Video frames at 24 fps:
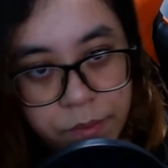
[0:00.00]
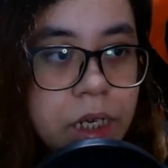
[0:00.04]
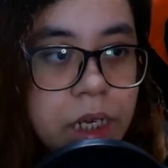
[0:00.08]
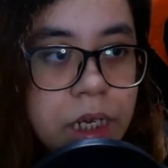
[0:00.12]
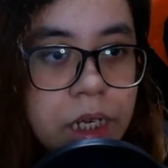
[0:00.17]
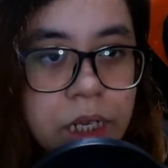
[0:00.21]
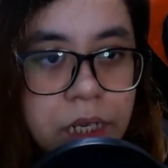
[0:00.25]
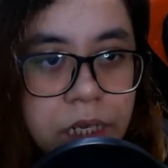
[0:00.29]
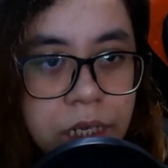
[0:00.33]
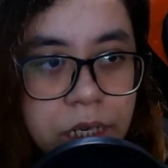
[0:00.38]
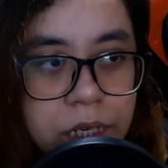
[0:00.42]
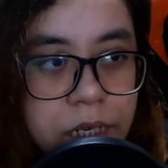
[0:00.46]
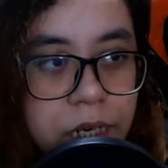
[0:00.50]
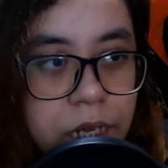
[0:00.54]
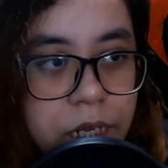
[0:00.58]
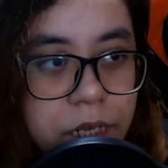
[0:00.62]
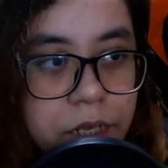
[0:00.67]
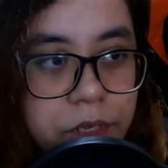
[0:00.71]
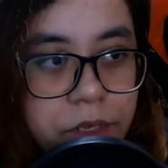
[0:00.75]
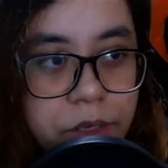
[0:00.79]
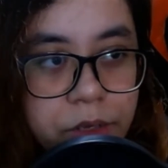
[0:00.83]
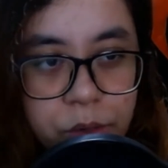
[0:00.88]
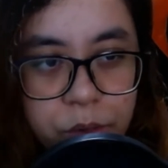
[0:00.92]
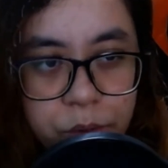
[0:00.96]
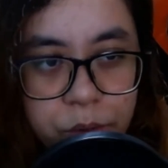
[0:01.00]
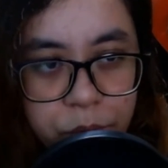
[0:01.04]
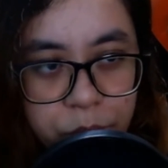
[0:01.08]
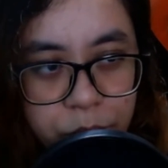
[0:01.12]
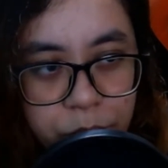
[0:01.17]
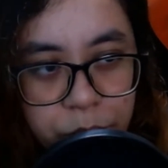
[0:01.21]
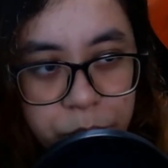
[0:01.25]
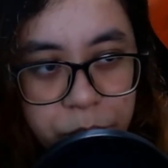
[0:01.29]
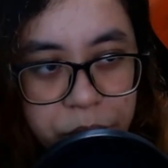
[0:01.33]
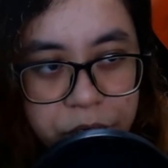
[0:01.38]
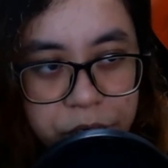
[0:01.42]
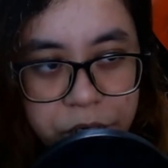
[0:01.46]
He did like so
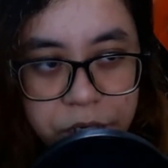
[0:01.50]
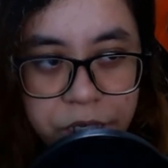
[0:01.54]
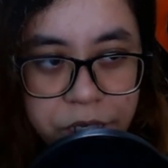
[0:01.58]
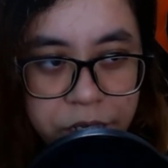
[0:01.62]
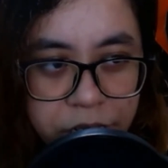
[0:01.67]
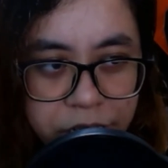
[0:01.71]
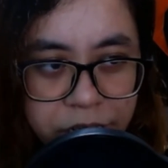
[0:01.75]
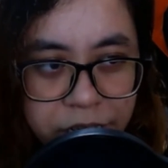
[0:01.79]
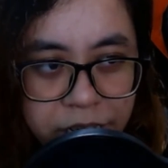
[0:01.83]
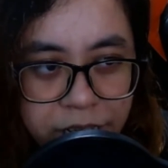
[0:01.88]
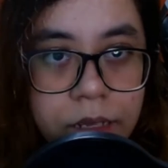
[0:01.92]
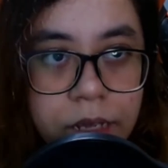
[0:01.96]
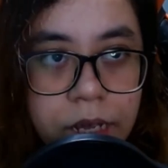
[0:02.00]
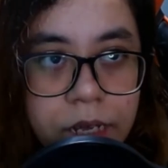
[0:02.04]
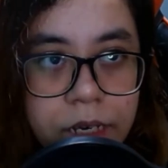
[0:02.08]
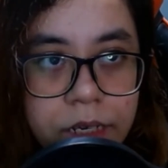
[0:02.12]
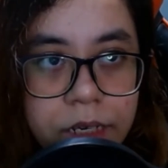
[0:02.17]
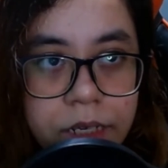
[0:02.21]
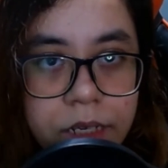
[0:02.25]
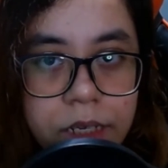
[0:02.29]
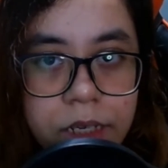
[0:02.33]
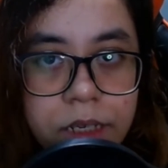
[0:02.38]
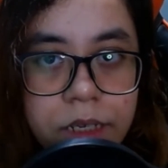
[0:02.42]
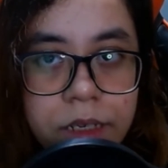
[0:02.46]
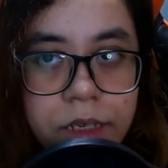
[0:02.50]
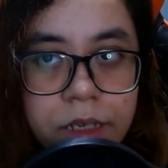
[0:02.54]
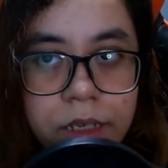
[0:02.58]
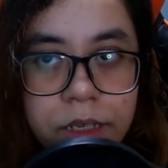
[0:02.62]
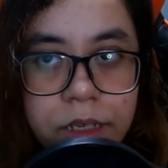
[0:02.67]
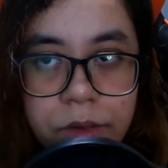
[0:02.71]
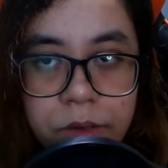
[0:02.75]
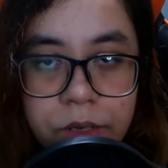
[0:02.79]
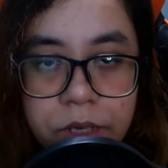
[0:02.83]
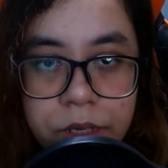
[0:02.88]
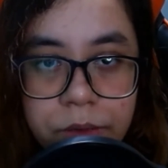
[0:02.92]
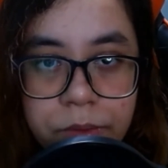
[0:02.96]
much shit. And
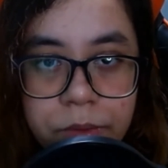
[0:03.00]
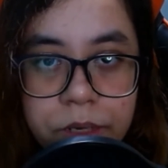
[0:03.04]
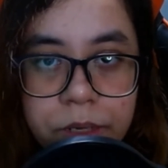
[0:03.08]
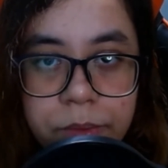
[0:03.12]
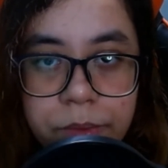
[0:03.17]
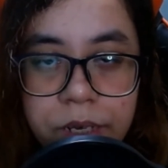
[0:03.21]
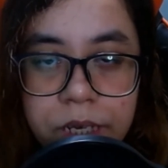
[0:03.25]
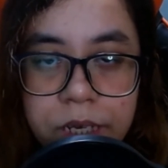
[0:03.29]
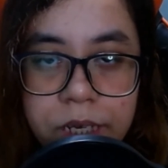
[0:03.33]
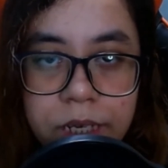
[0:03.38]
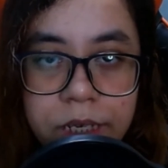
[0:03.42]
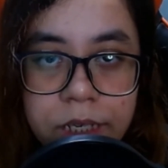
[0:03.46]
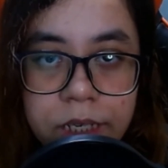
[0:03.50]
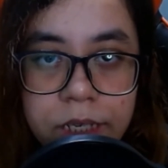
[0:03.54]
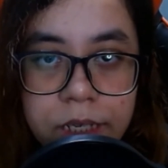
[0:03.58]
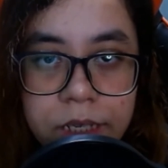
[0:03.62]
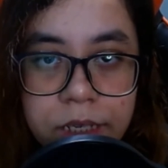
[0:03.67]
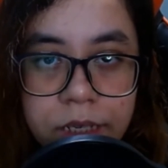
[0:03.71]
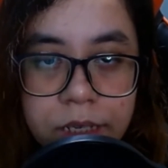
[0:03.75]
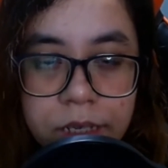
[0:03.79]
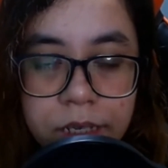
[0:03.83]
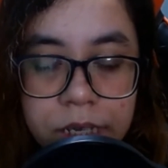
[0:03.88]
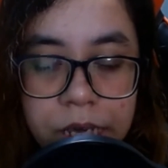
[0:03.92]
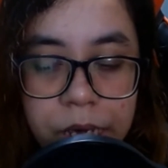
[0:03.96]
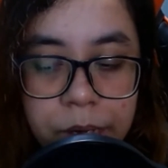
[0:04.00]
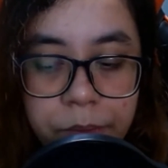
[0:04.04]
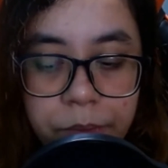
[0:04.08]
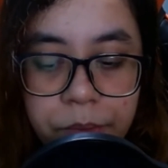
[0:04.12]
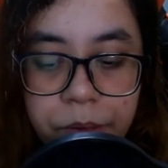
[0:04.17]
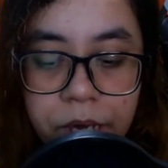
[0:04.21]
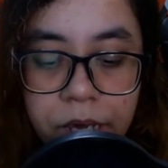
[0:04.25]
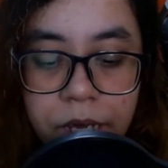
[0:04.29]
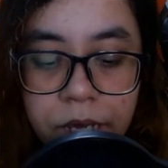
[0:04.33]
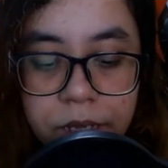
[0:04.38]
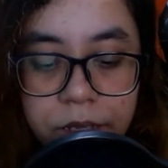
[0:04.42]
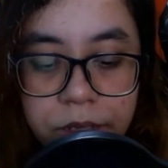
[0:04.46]
he was making this
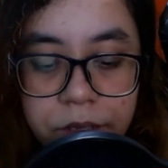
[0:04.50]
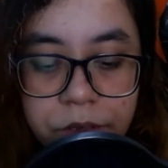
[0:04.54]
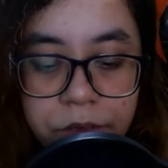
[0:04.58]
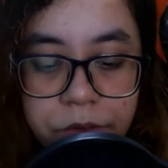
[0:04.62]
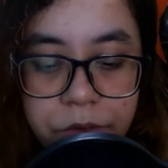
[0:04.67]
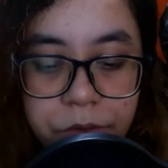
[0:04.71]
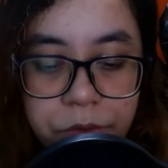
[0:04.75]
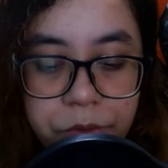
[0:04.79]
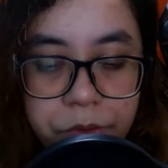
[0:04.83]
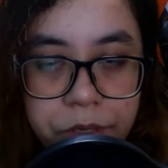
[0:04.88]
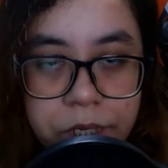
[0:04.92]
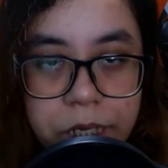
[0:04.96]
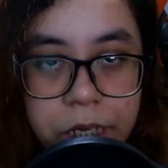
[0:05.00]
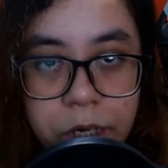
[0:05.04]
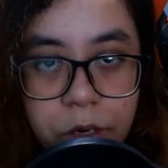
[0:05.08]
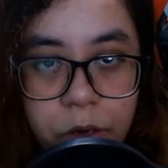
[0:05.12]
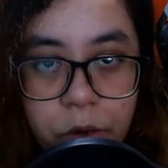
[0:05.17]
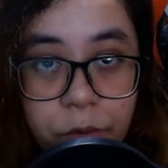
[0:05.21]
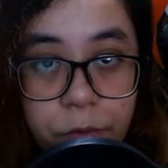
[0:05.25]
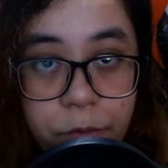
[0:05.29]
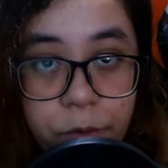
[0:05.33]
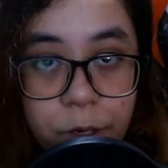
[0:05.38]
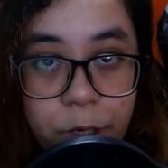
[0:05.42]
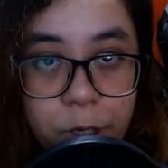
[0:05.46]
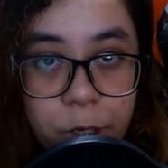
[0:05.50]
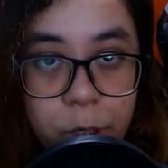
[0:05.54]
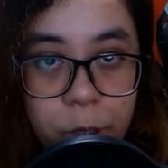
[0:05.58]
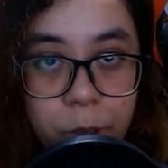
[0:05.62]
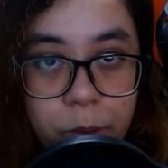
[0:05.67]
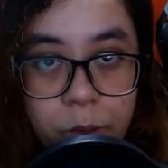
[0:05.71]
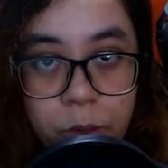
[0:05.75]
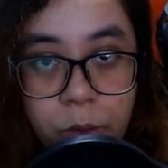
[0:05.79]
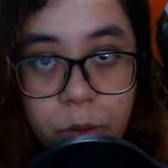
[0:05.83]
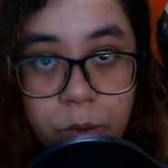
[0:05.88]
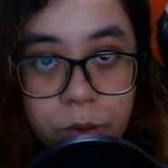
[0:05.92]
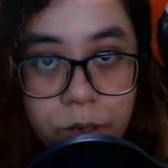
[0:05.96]
campaign to take over
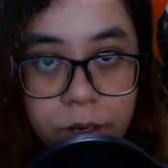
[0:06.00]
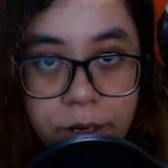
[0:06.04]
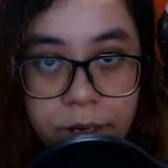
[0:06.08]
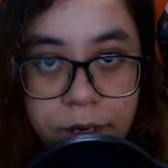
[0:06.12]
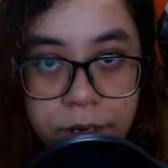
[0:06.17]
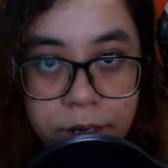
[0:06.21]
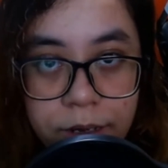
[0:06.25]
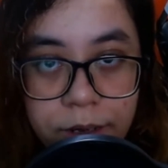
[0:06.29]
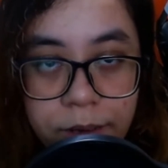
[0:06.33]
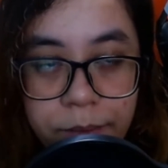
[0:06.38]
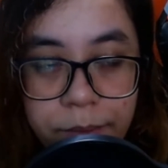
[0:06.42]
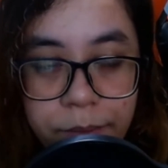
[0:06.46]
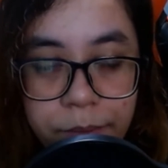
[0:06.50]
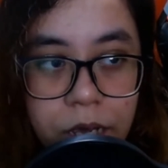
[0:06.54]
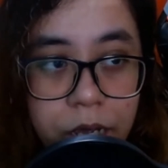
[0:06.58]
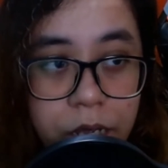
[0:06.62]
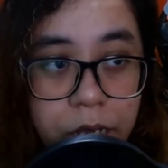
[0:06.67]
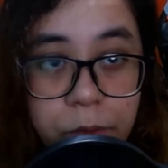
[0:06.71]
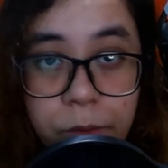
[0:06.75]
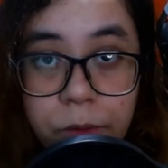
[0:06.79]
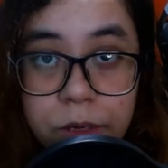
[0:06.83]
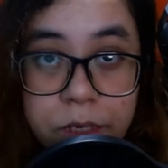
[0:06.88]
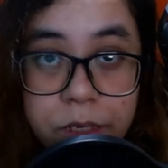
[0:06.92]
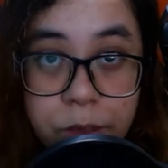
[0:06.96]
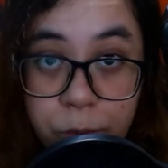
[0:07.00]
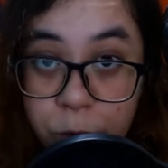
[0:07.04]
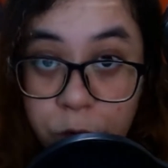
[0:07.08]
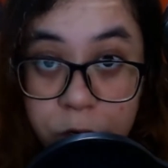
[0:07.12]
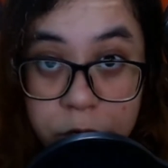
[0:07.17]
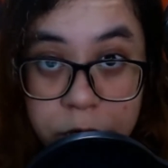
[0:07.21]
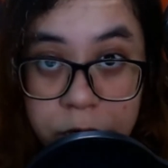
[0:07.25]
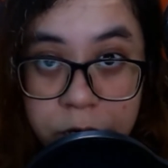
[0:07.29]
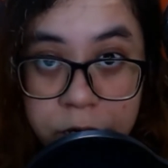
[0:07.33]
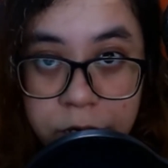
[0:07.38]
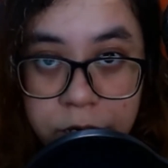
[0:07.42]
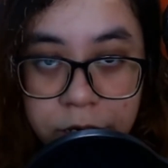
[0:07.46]
Korea. It wasn't
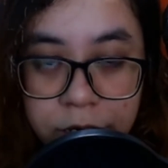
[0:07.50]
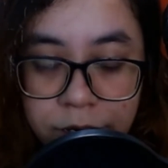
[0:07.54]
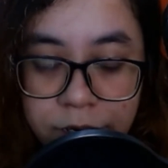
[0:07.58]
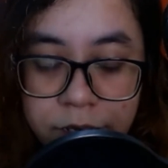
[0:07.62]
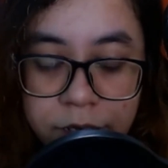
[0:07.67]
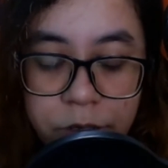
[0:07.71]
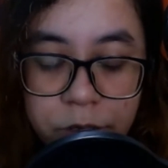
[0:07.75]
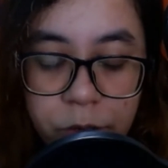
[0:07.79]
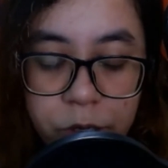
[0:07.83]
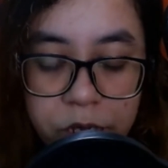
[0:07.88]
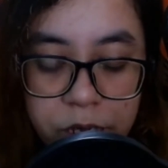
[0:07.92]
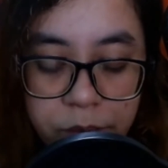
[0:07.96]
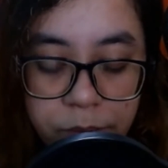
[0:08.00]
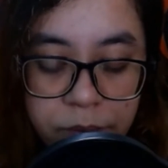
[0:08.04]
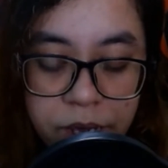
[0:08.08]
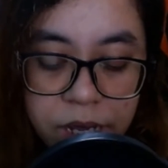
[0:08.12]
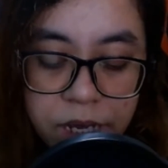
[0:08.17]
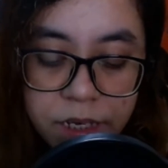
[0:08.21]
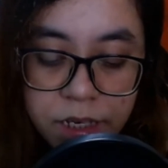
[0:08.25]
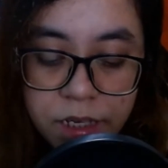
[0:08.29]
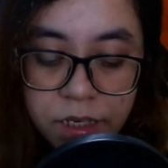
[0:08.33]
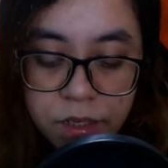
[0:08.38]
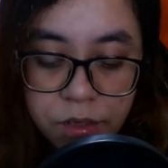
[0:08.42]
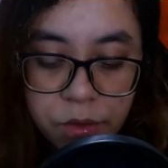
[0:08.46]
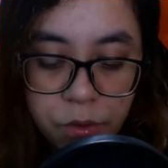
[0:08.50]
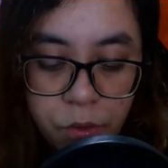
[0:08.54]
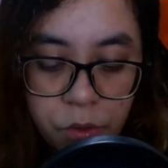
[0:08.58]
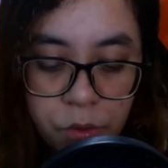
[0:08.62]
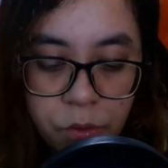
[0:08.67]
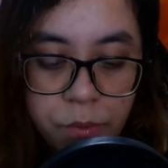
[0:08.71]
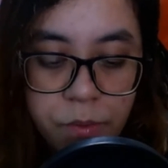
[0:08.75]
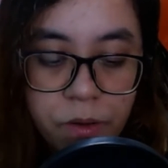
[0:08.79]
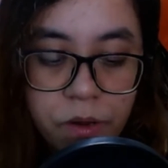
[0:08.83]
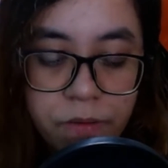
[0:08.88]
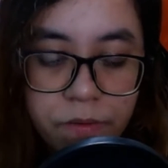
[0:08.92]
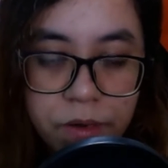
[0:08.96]
working, so he made this group of